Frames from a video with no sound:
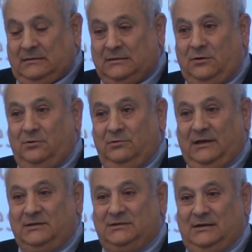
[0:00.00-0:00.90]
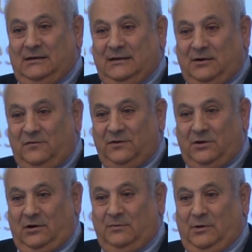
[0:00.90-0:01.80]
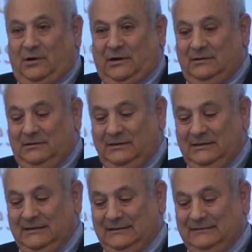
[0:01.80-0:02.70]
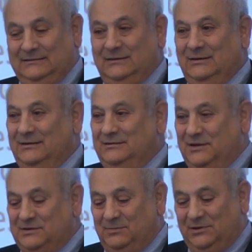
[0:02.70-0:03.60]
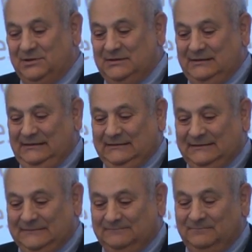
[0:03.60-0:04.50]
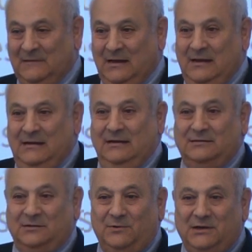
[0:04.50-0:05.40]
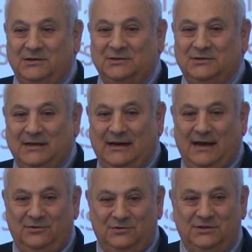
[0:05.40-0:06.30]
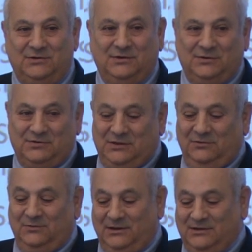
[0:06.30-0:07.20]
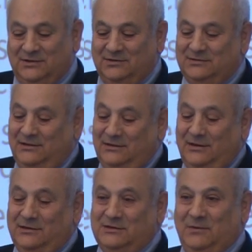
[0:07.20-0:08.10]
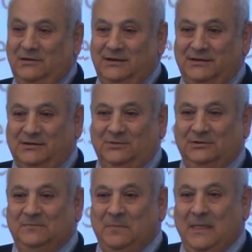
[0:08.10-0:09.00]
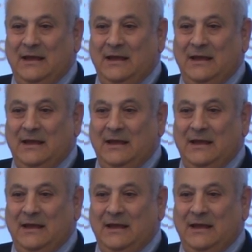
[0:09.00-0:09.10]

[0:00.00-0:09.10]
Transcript: So let's get over the hard part, decibels. It's the reasons that acousticians are still with us, because they know how to spell decibel.